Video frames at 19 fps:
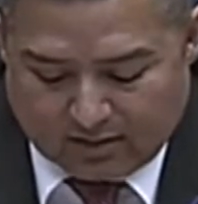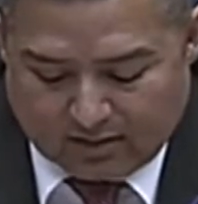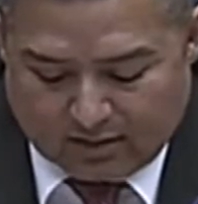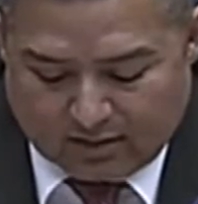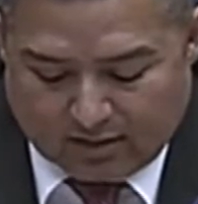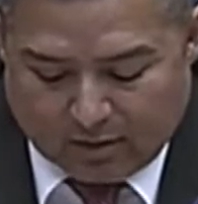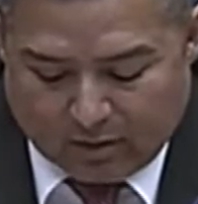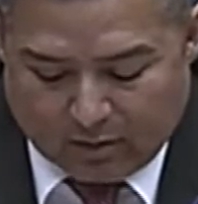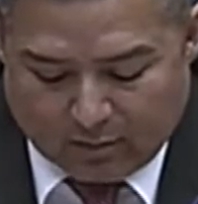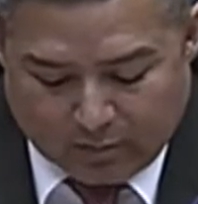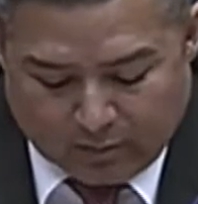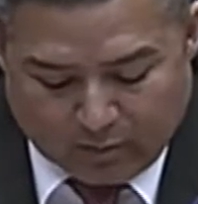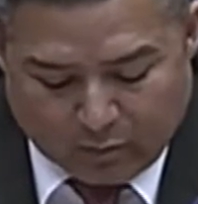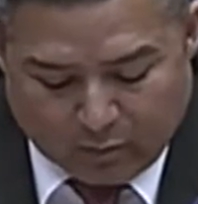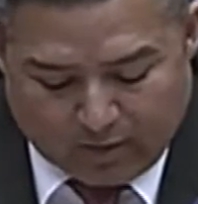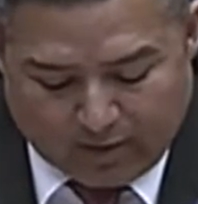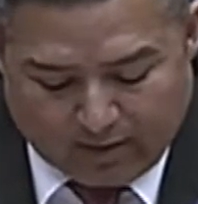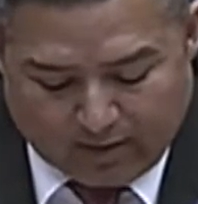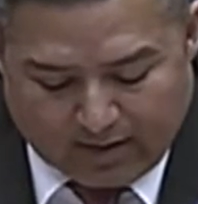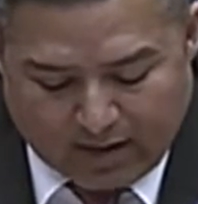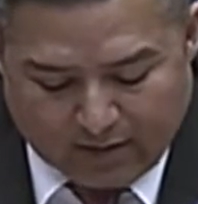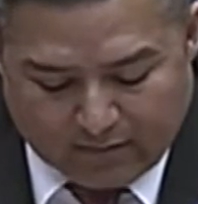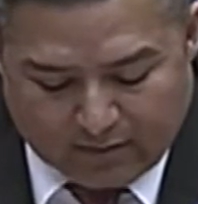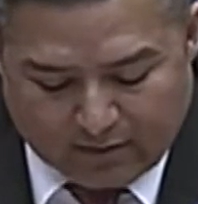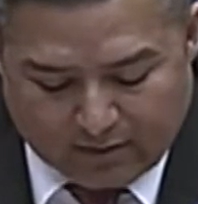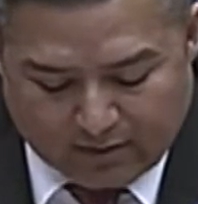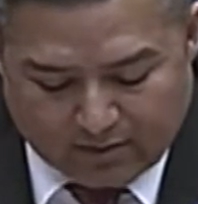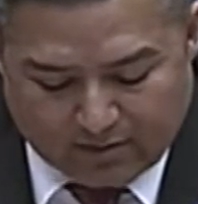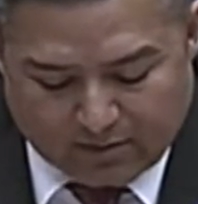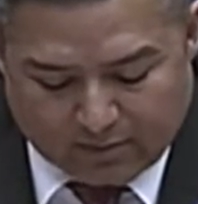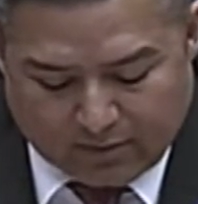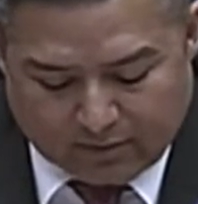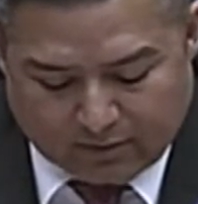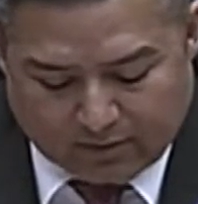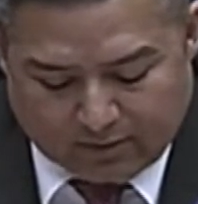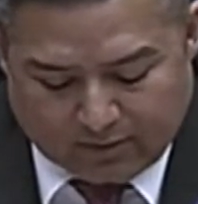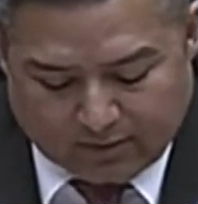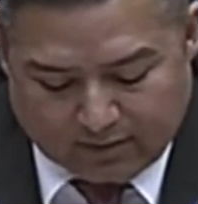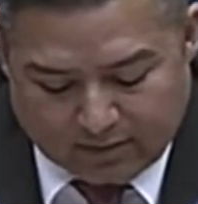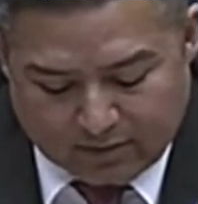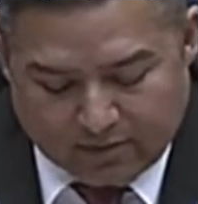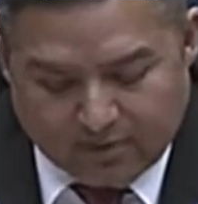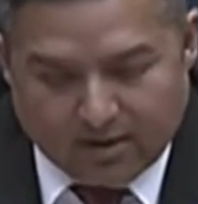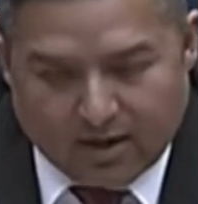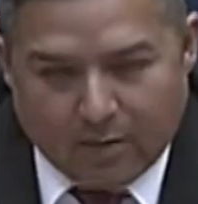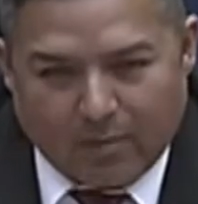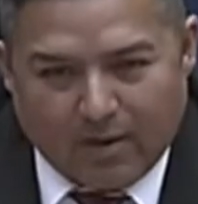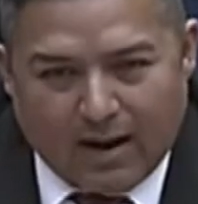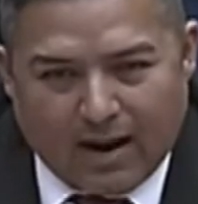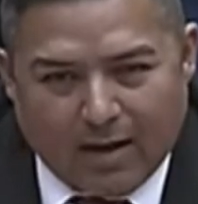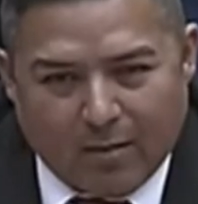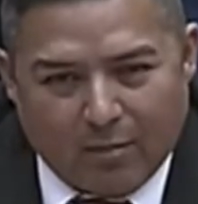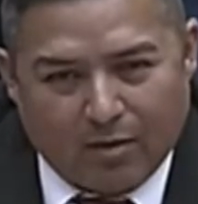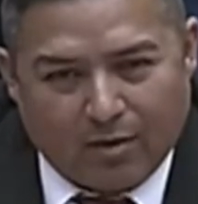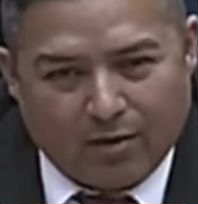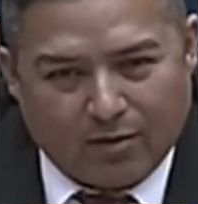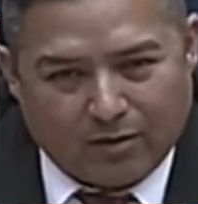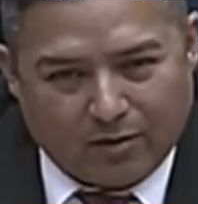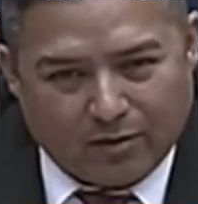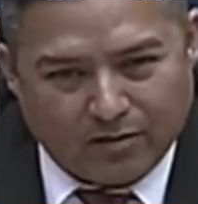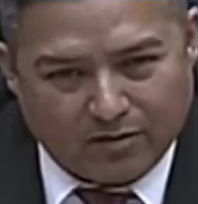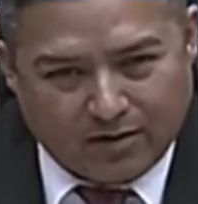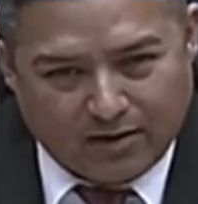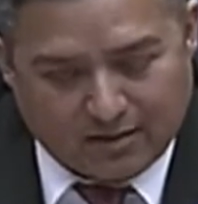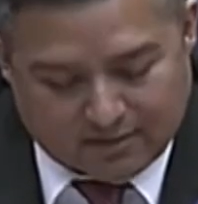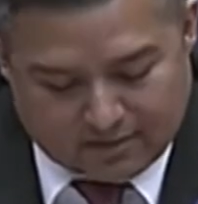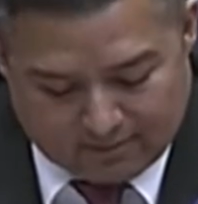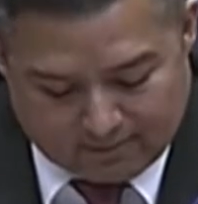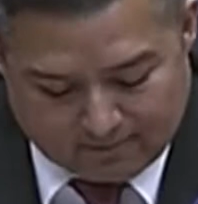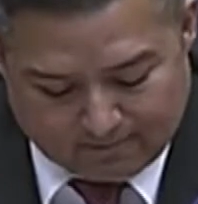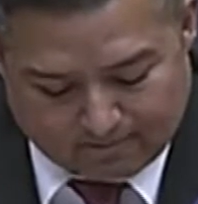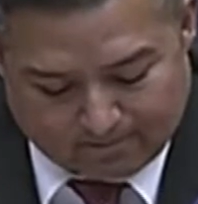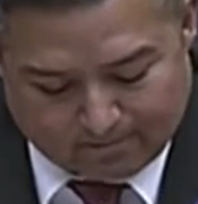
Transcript: And I remember the way the cafeteria smelled at lunchtime on hamburger Thursdays.